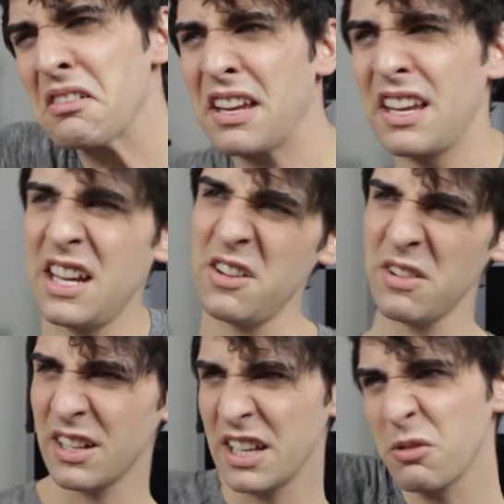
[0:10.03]

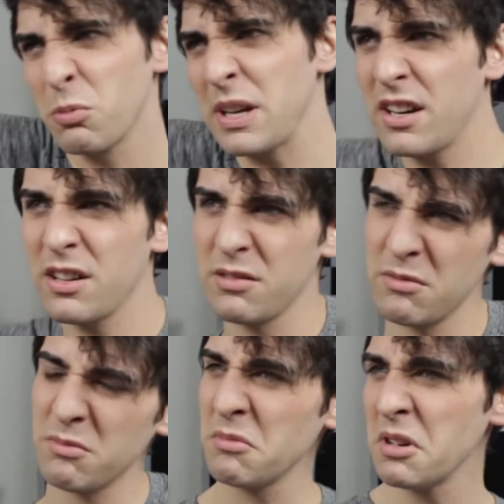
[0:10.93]
hearing like weird
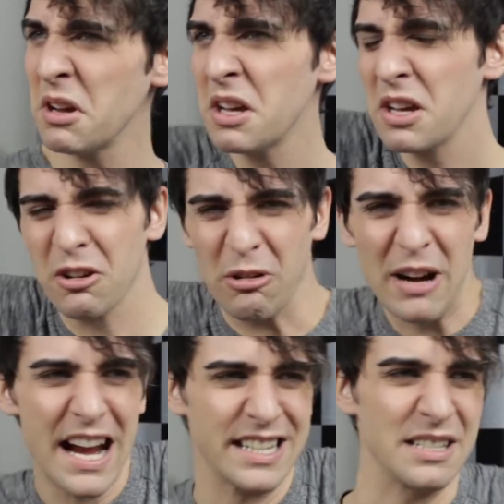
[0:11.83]

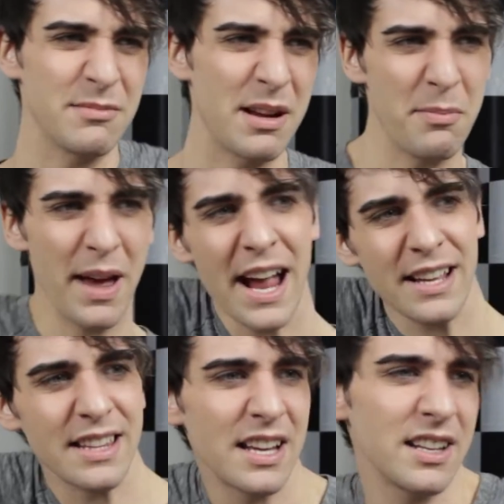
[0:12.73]
cracks in my
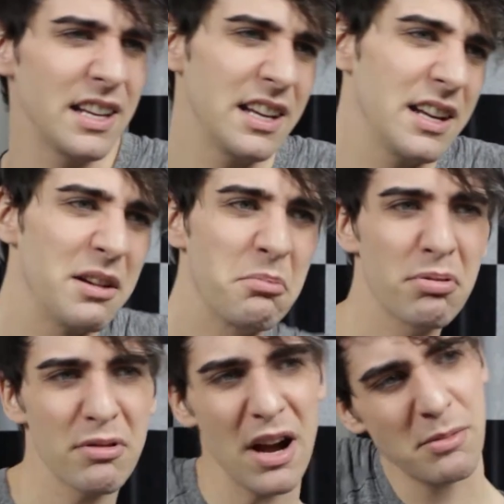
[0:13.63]
back that
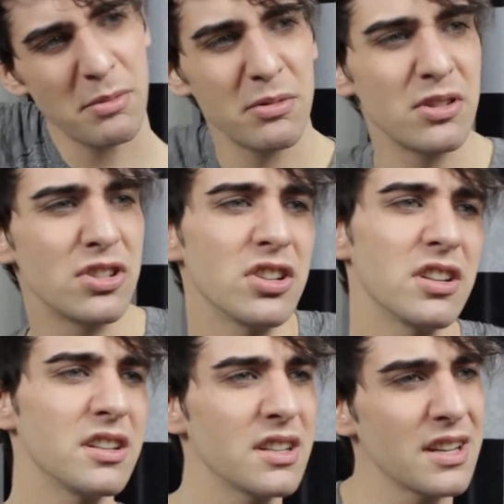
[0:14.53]
probably
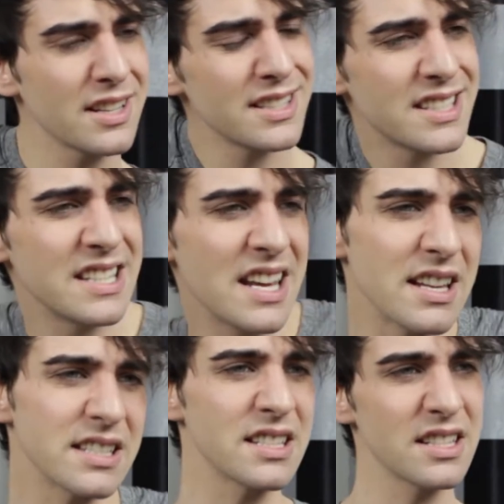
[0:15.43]
shouldn't
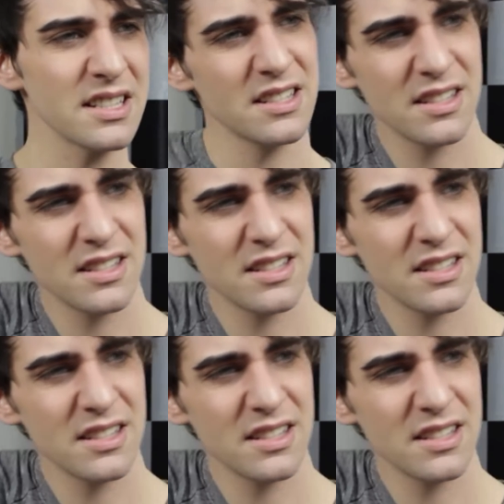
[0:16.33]
exist.